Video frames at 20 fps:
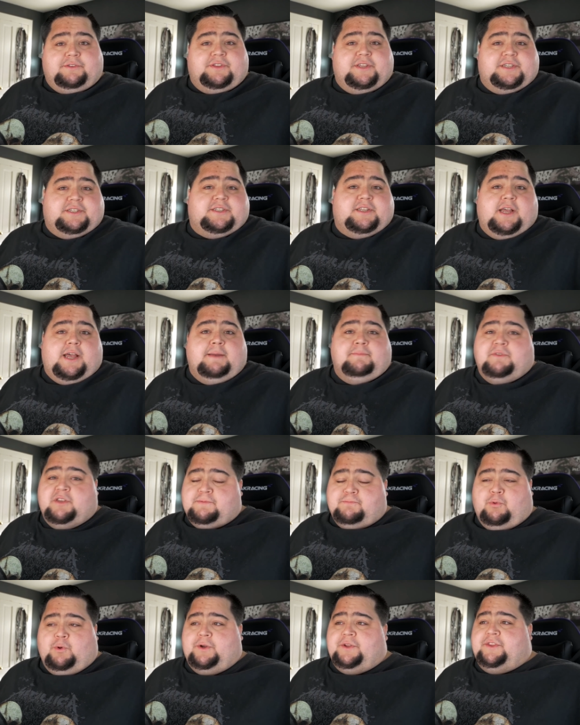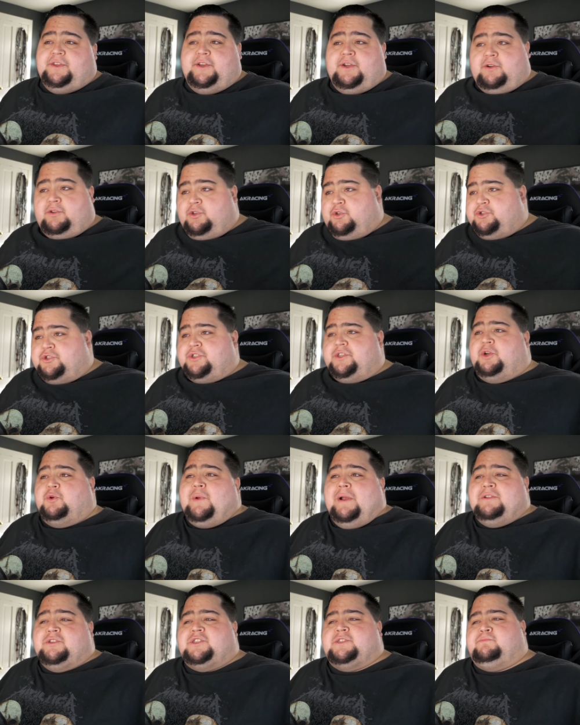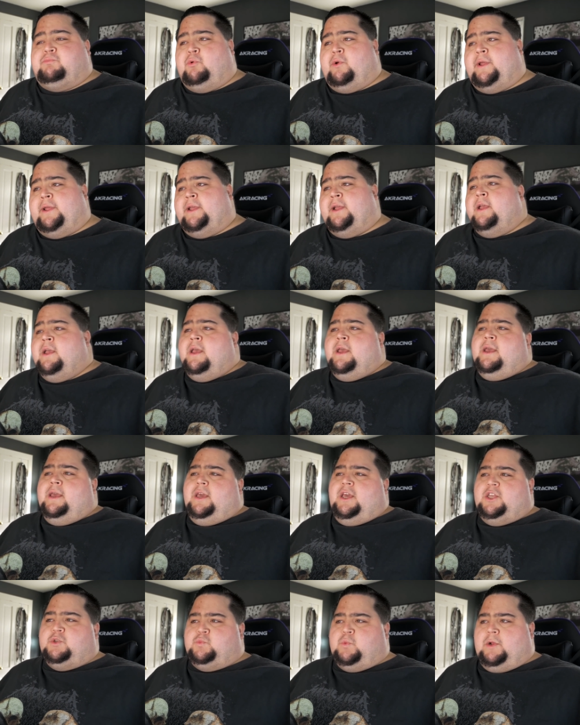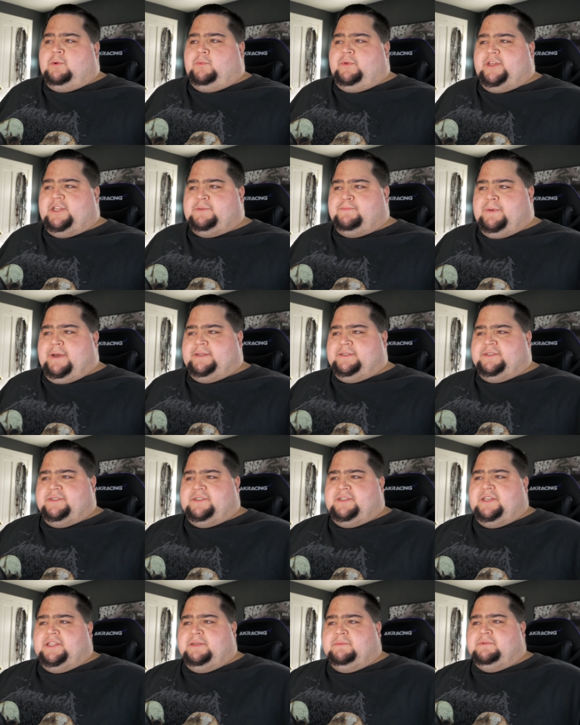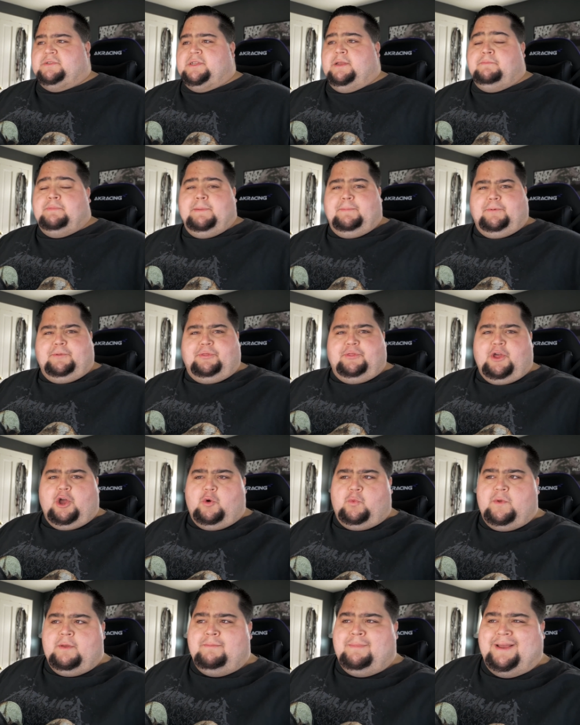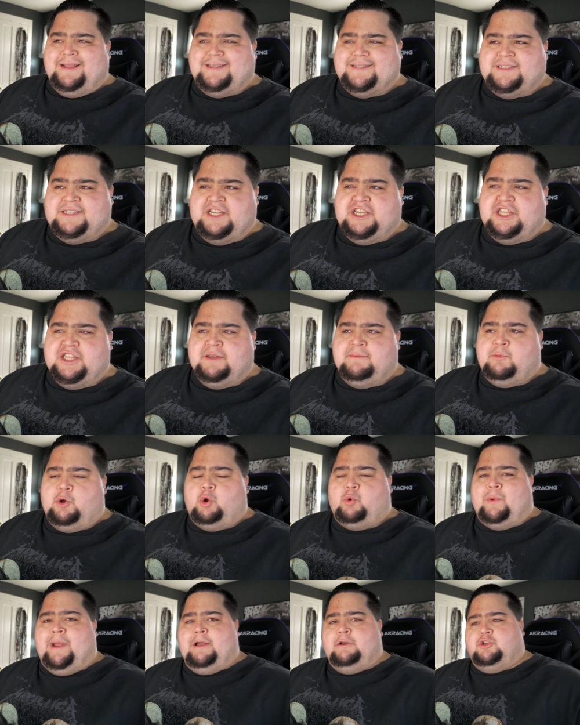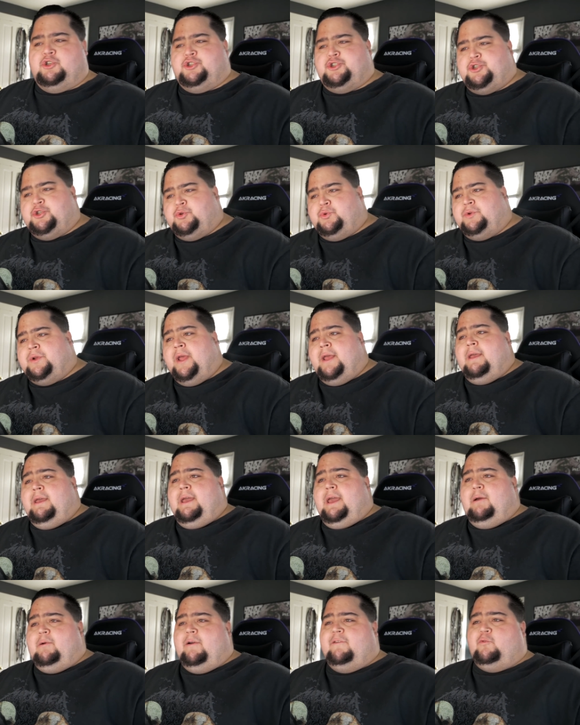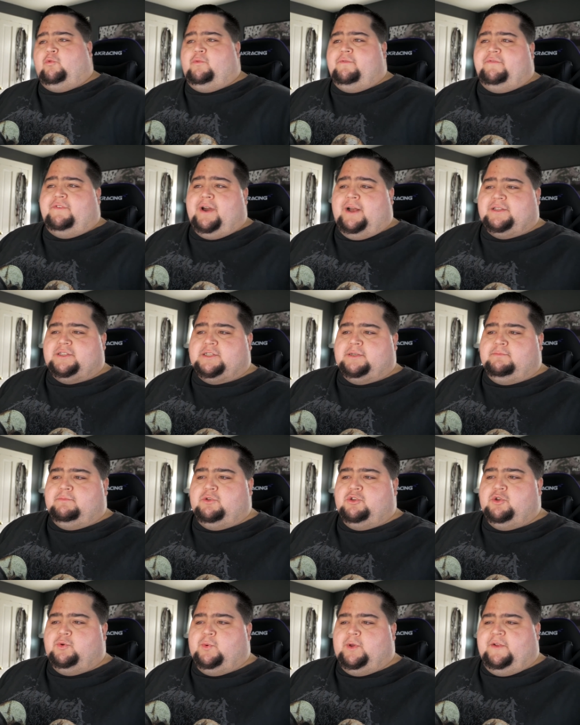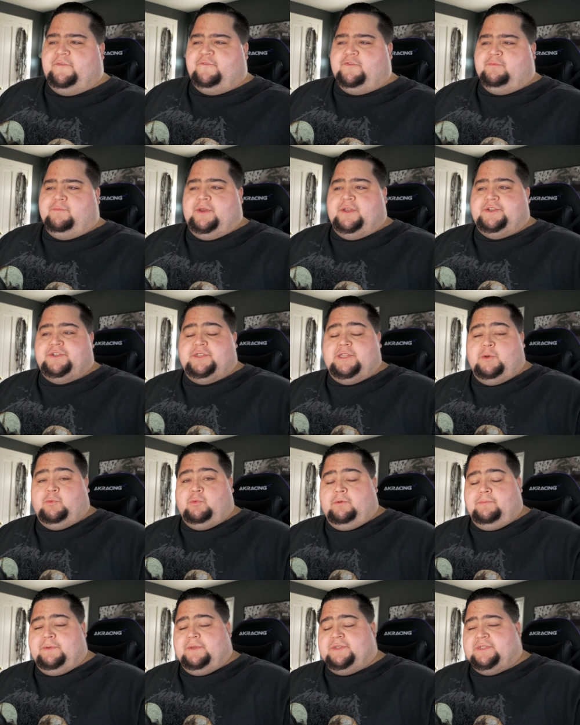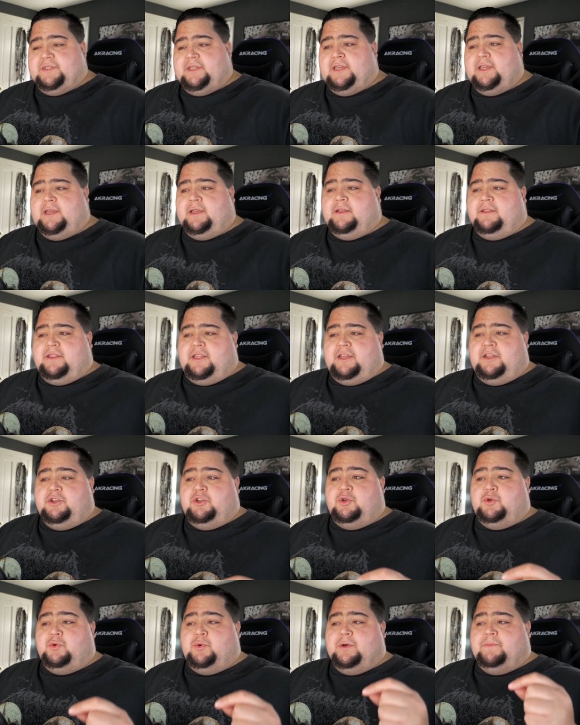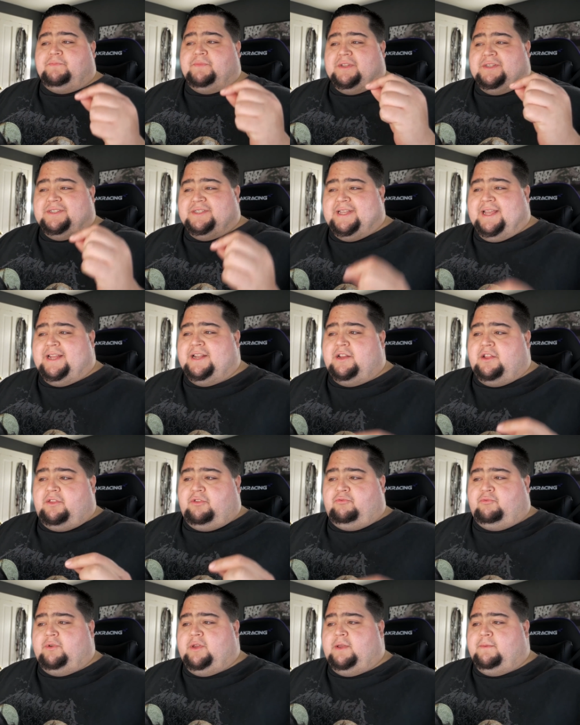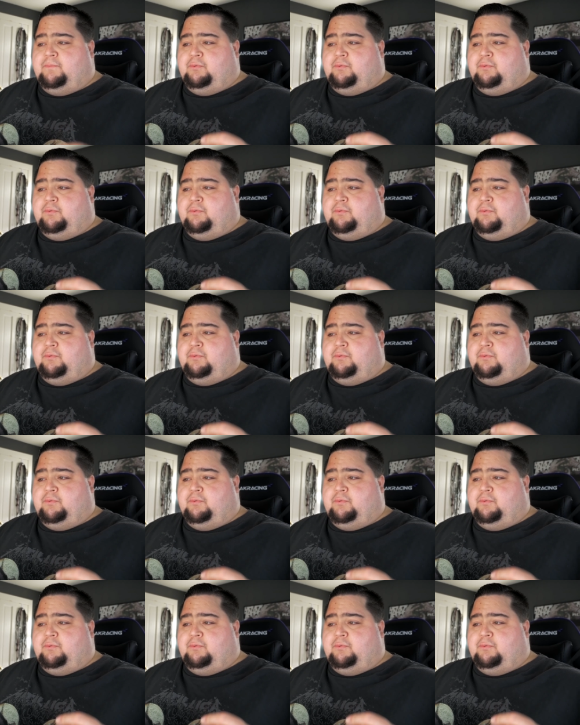this time, this point of the year, usually around spring, is when we expect to see them. Some people thought we might see them around June. However, we've got some new information that we'll be seeing the new Zen 3